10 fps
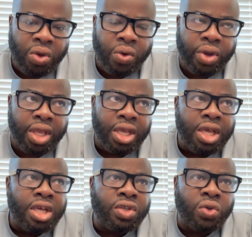Okay,
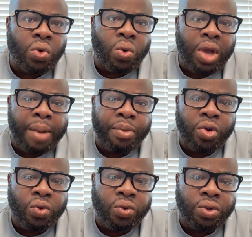so I'm
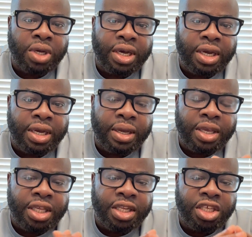going to
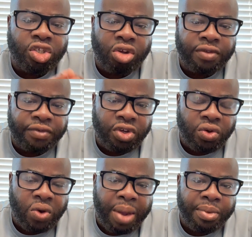in this short
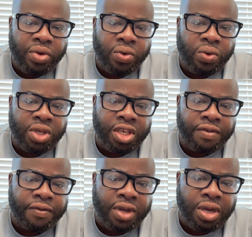video I'm going to
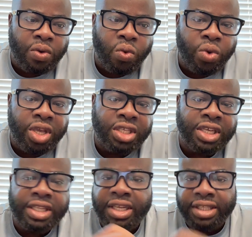give who is
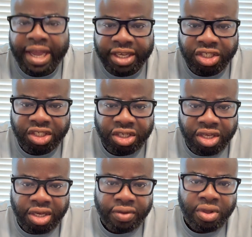a data
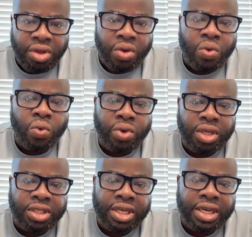engineer, who
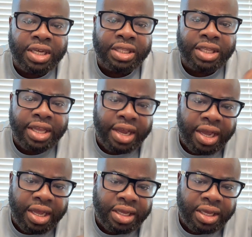is a
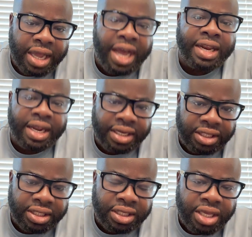data
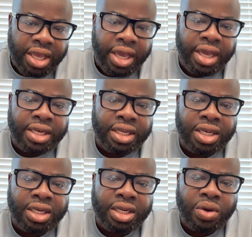analyst, and
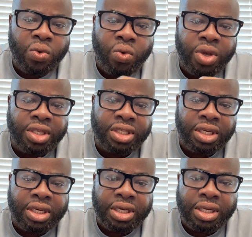then who is
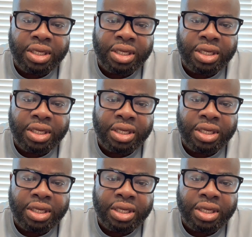a